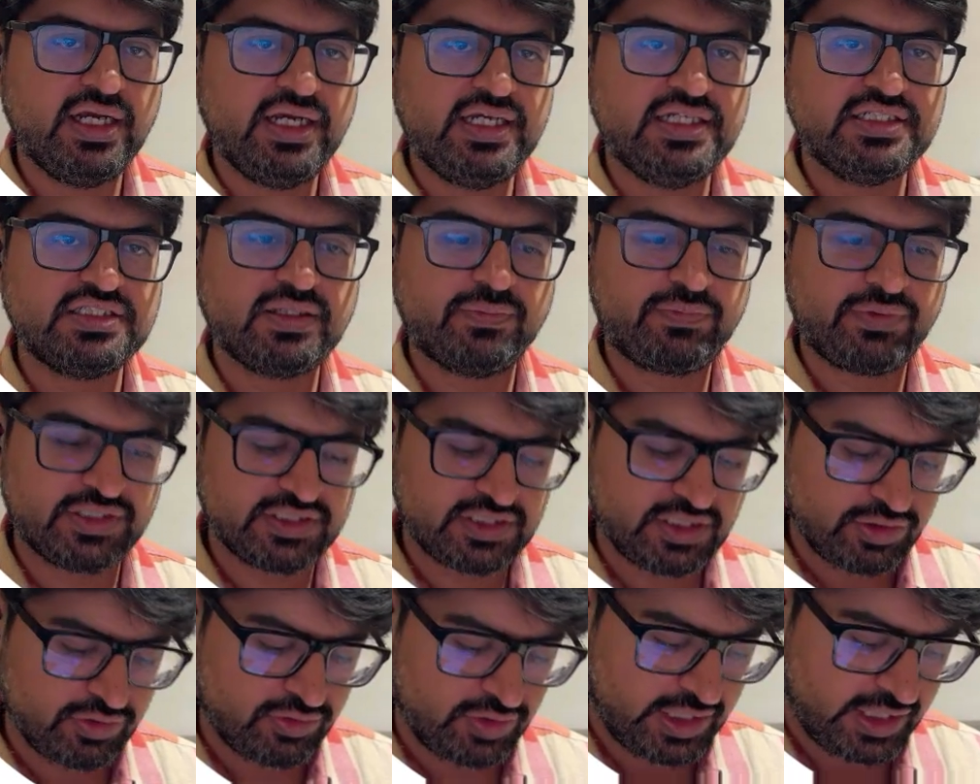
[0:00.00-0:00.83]
He is the
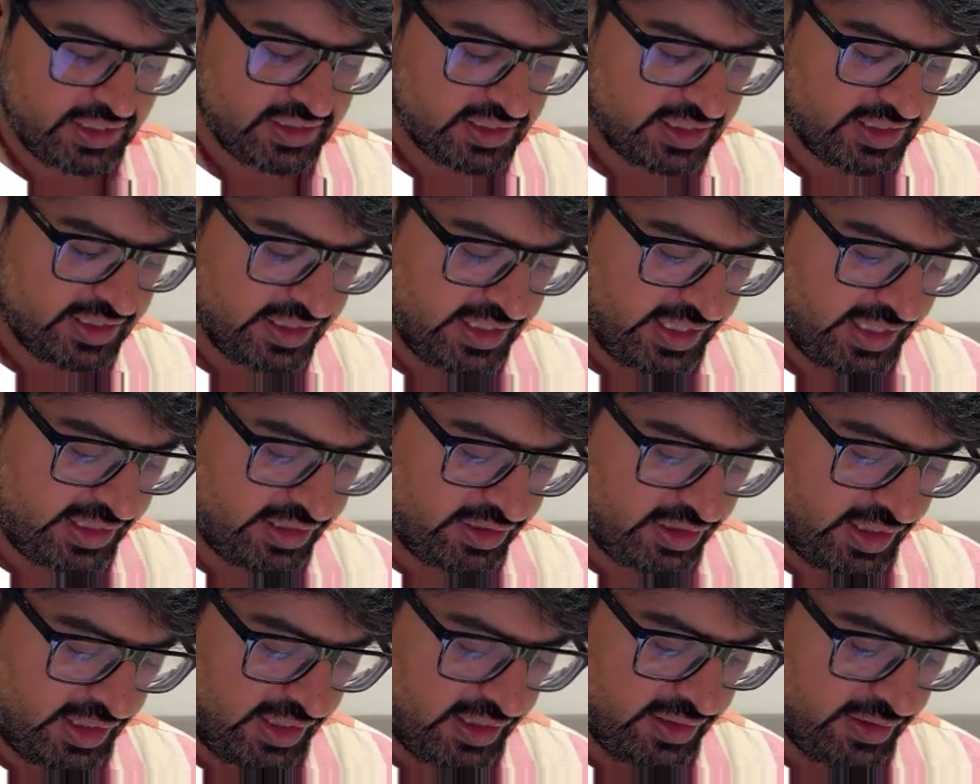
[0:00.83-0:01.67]
person who did the
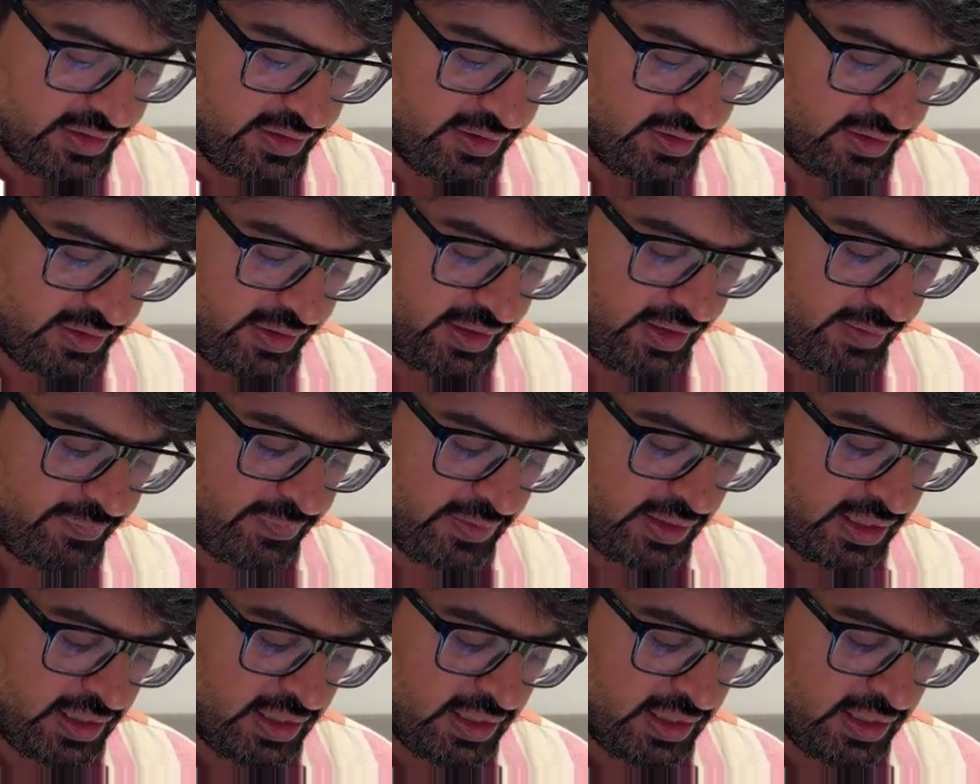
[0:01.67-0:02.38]
direct trial, okay?